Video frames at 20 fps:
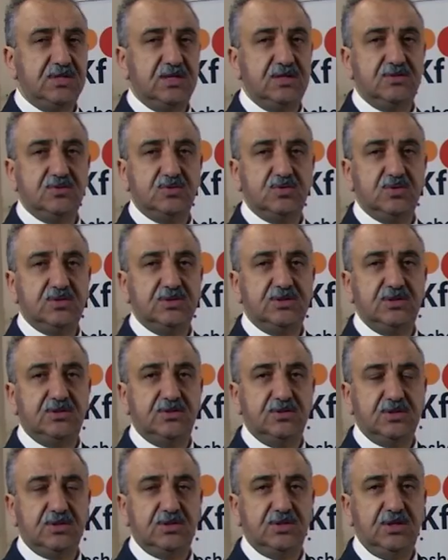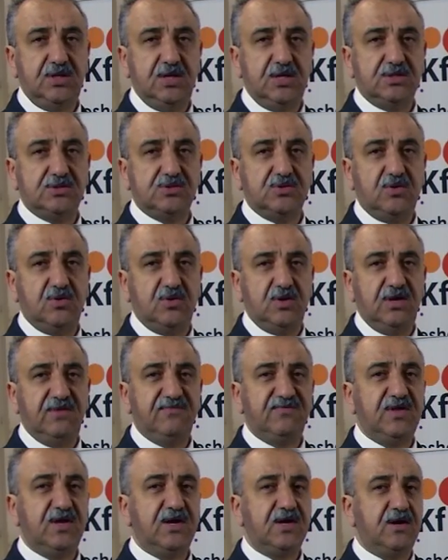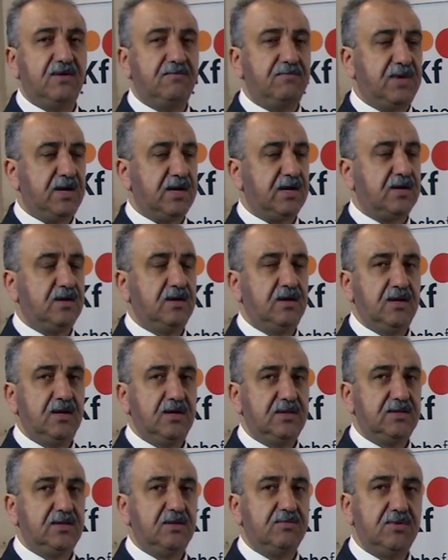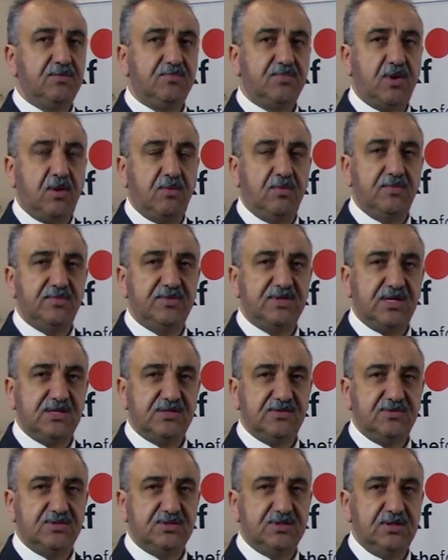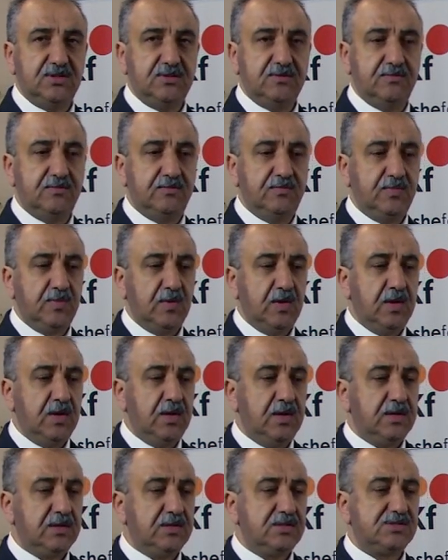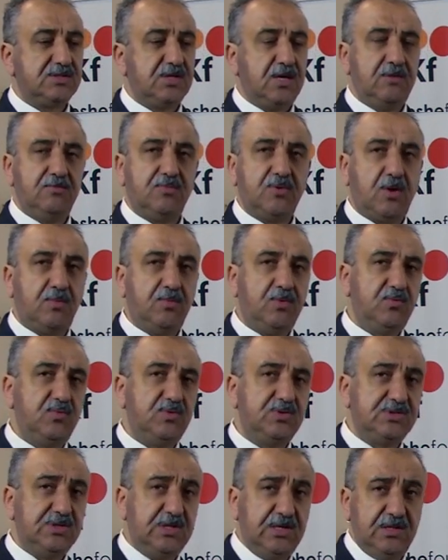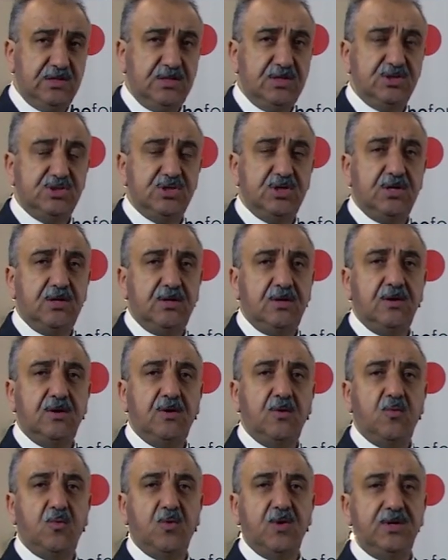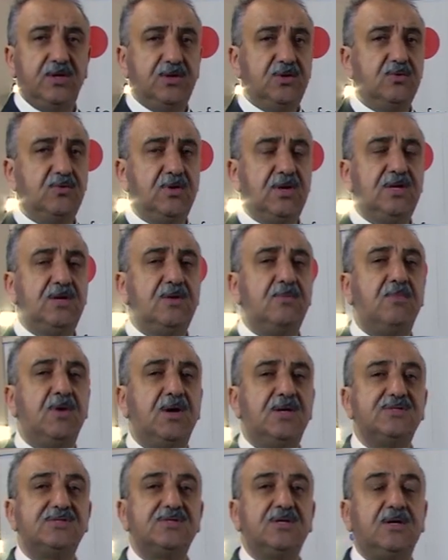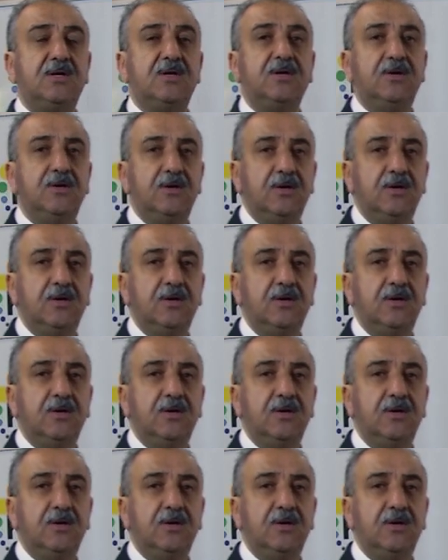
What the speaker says: 10, 20, 30 years, or if they come back, there will be problems as we've seen. The same problem we see in Niger, where the uranium mines are,